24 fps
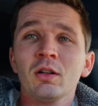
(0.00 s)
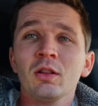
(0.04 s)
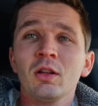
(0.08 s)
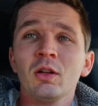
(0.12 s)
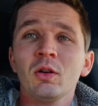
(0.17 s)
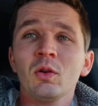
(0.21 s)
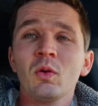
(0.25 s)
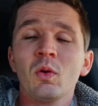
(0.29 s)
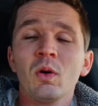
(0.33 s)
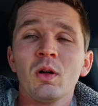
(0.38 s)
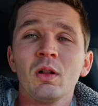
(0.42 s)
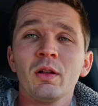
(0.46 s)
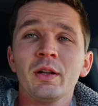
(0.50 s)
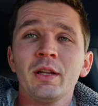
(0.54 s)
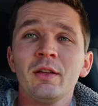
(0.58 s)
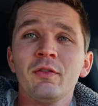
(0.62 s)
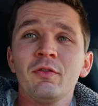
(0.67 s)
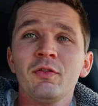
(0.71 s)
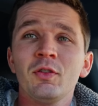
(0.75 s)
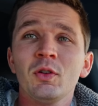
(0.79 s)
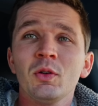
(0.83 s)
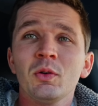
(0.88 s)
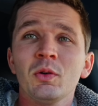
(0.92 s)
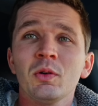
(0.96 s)
low quality
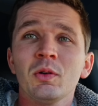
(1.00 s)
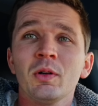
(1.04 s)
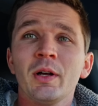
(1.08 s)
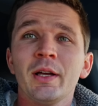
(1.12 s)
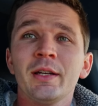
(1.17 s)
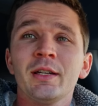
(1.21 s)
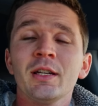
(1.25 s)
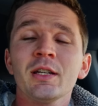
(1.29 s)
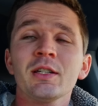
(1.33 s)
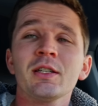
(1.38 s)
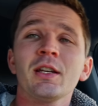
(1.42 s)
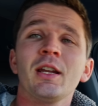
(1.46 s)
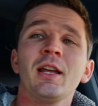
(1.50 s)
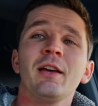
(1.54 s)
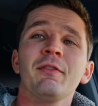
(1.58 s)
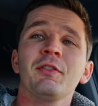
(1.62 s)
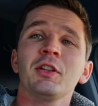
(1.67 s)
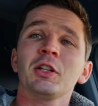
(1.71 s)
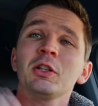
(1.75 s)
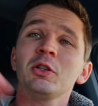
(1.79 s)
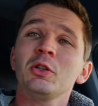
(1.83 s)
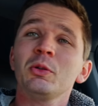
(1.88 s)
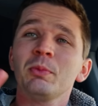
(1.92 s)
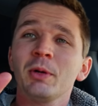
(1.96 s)
fuel, and doesn't have
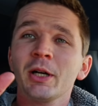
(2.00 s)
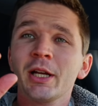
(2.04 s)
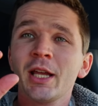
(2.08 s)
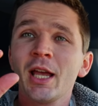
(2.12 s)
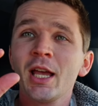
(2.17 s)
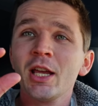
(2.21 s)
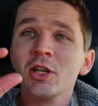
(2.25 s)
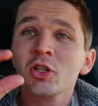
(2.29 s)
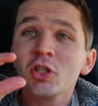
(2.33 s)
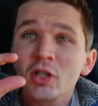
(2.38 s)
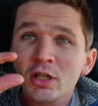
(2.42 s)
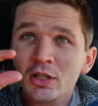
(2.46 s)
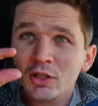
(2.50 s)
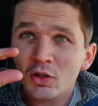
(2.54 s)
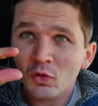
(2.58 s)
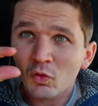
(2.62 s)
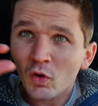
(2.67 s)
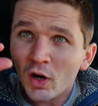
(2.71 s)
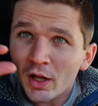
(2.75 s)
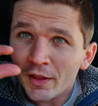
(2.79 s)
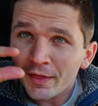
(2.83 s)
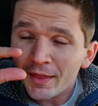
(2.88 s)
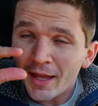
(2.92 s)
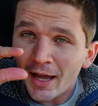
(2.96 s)
the lubrication to
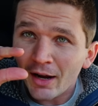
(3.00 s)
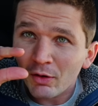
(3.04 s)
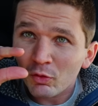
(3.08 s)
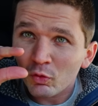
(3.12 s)
run that